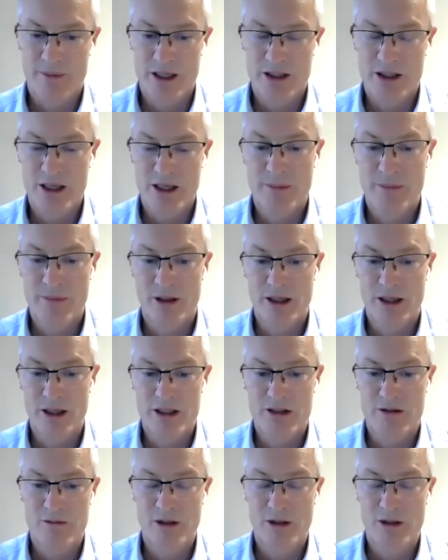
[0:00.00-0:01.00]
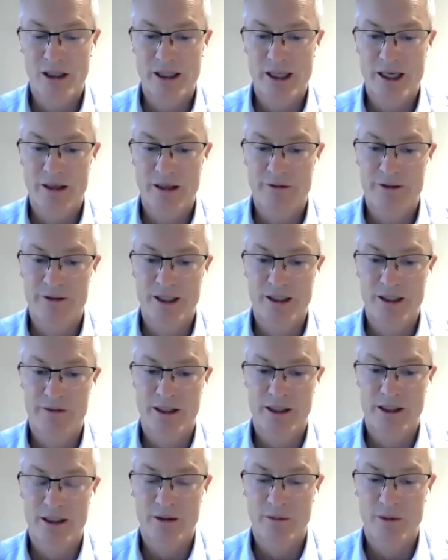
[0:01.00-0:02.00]
their share price is really out of
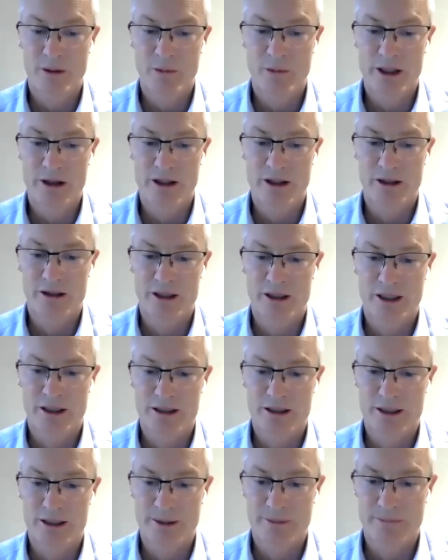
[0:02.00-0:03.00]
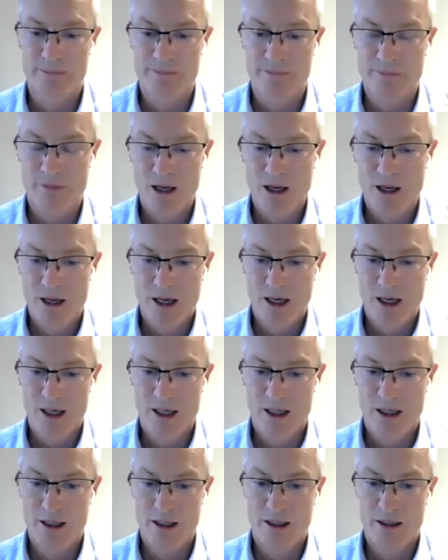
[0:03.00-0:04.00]
favor. And we think that
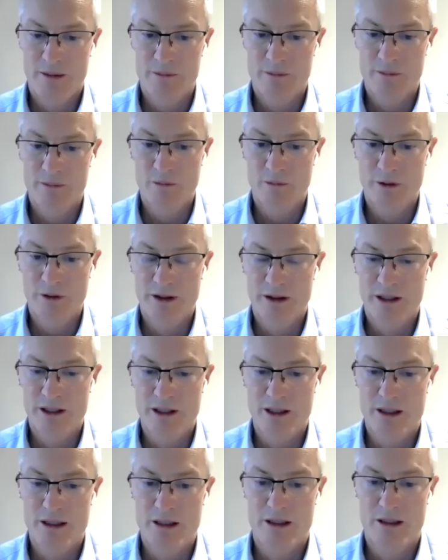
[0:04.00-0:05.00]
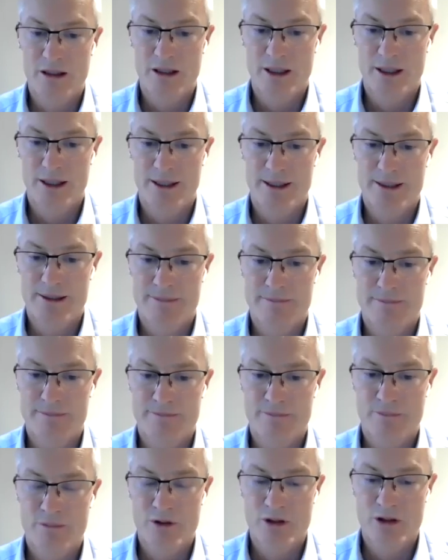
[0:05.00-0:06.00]
with the
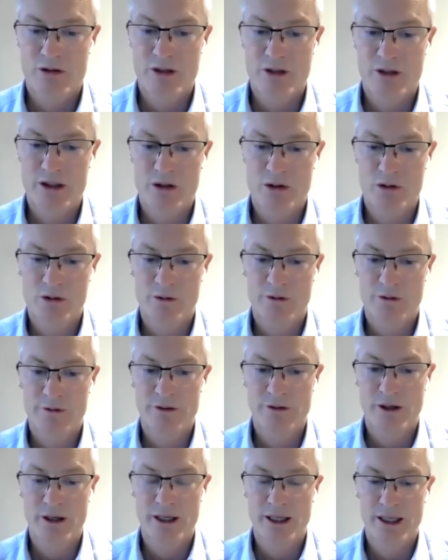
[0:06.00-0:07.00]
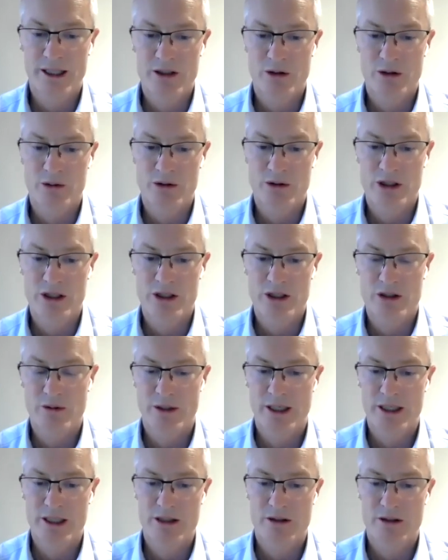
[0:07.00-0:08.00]
structural financial
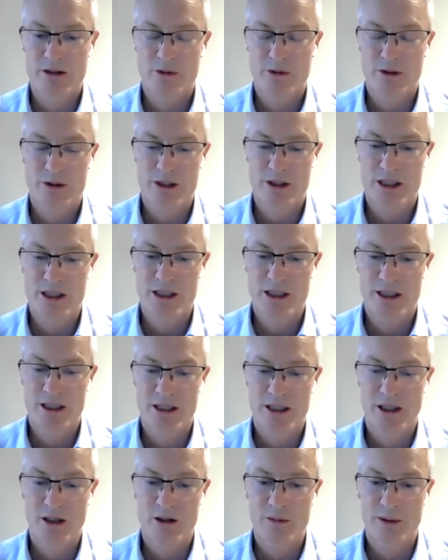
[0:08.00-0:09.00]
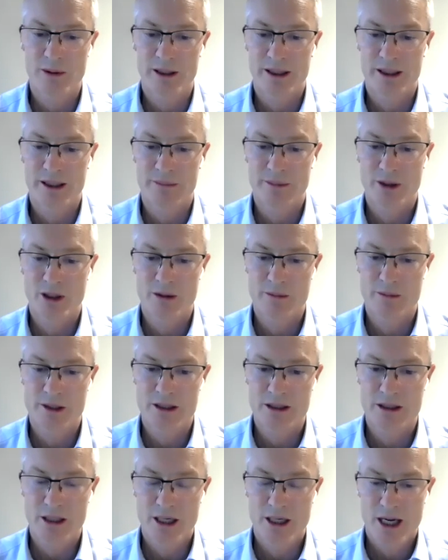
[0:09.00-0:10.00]
situation we're seeing globally at the
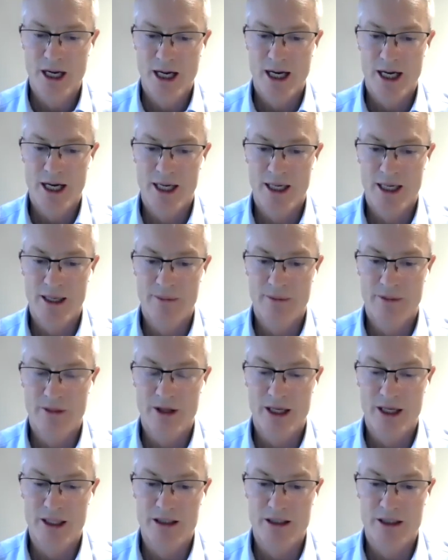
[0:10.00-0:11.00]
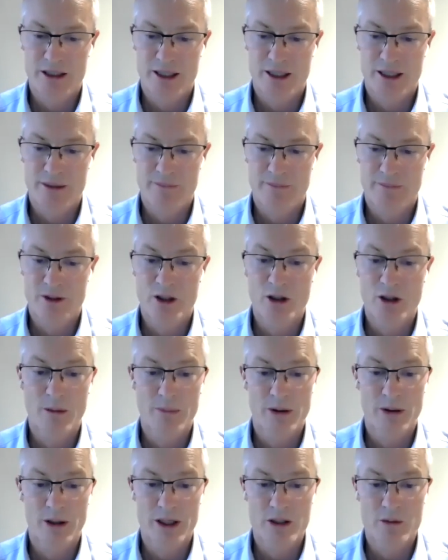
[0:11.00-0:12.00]
moment, that the
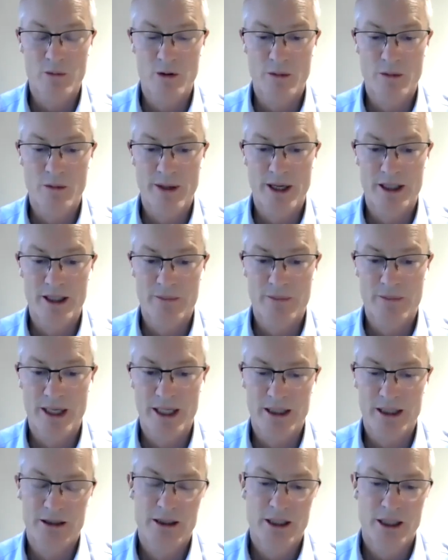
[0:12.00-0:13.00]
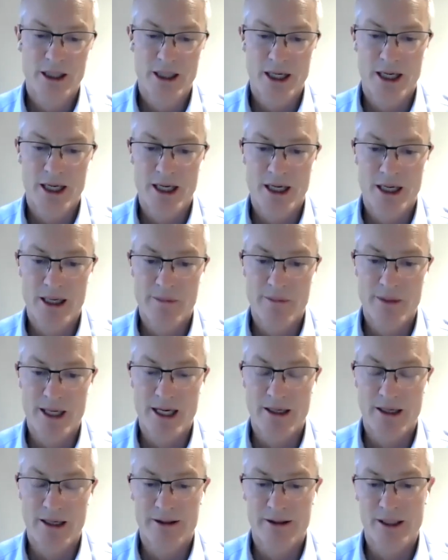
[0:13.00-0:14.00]
gold price will bounce back.
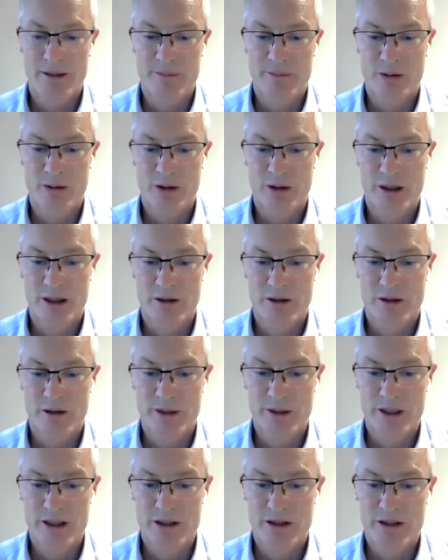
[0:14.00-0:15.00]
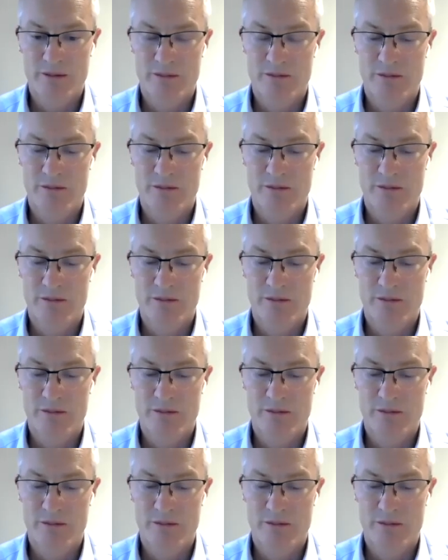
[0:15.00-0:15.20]
And at that point, there'll be